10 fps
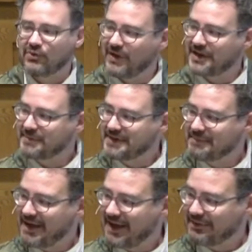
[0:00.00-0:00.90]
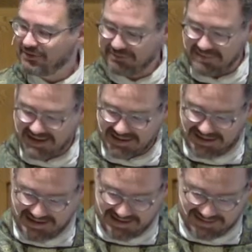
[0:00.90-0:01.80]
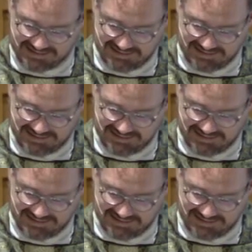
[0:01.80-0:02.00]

want to be bothered by God.